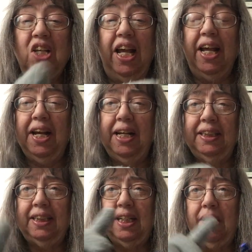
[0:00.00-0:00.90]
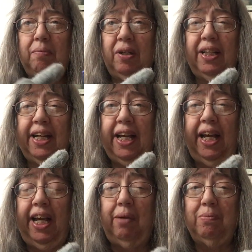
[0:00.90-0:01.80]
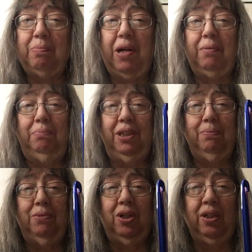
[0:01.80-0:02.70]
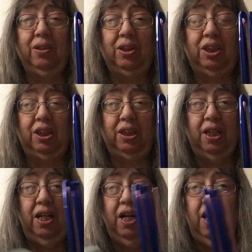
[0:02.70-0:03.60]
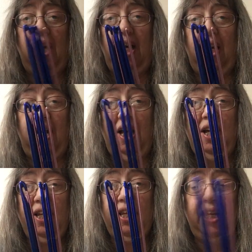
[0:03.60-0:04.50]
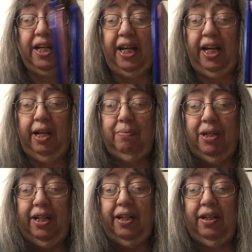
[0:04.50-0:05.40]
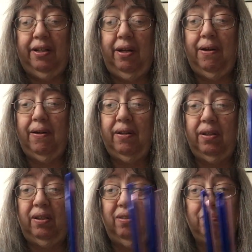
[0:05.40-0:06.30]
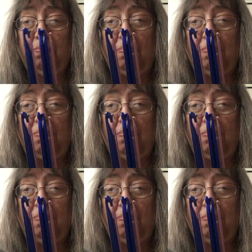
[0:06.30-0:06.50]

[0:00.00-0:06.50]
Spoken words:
And when they came about mid-March, they came in a little